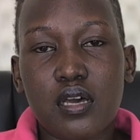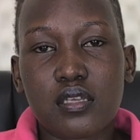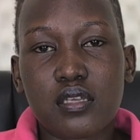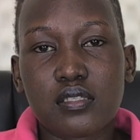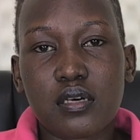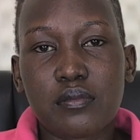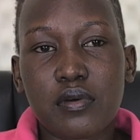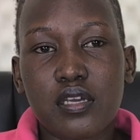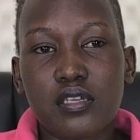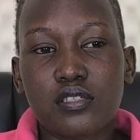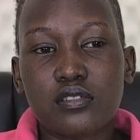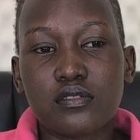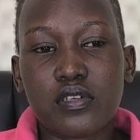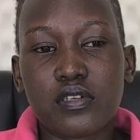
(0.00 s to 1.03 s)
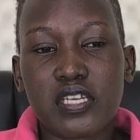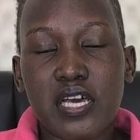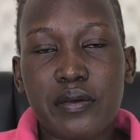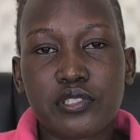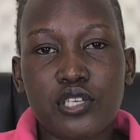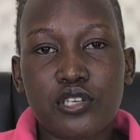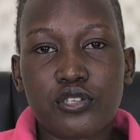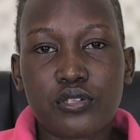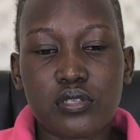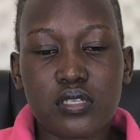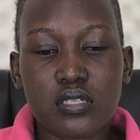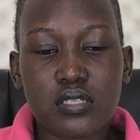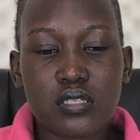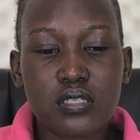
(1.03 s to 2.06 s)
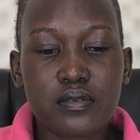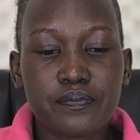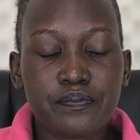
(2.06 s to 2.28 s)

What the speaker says: some kind of adaptations.